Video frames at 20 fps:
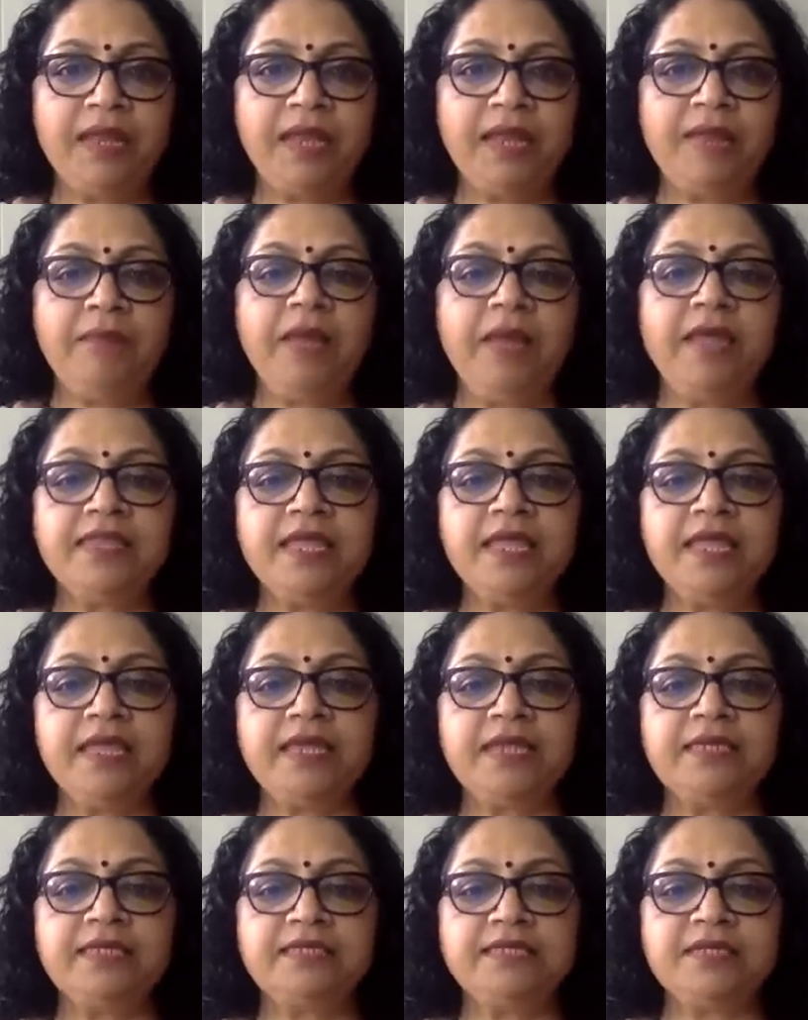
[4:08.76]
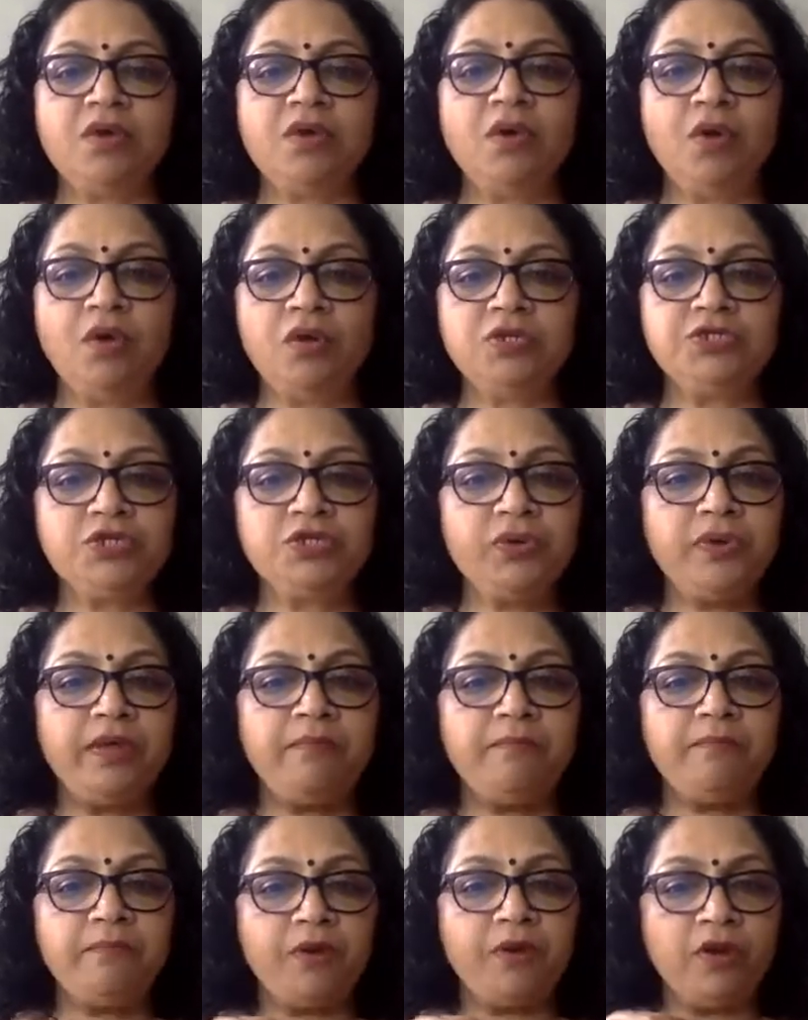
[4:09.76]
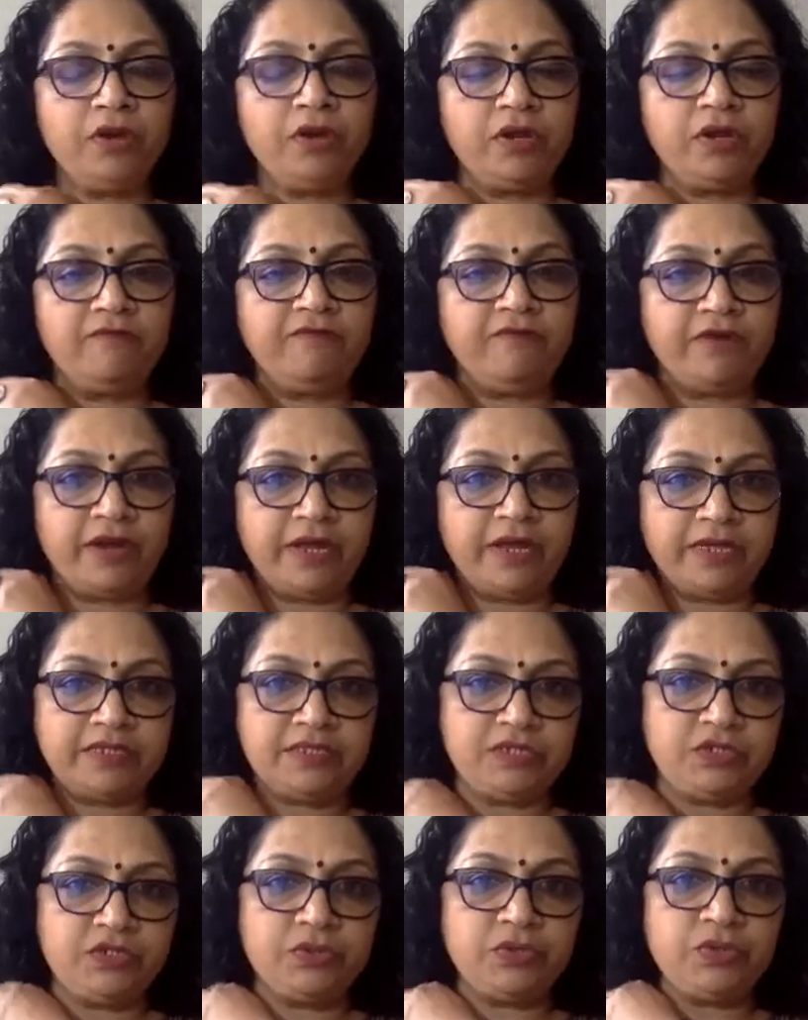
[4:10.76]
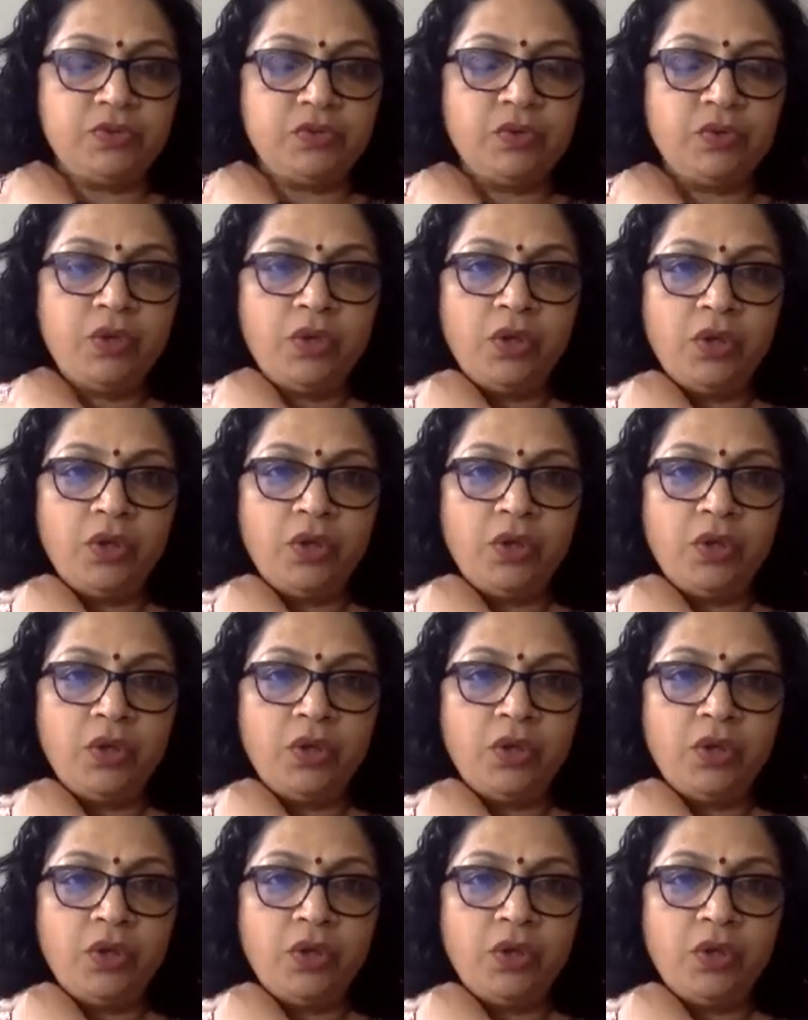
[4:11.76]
I think it is also important for us to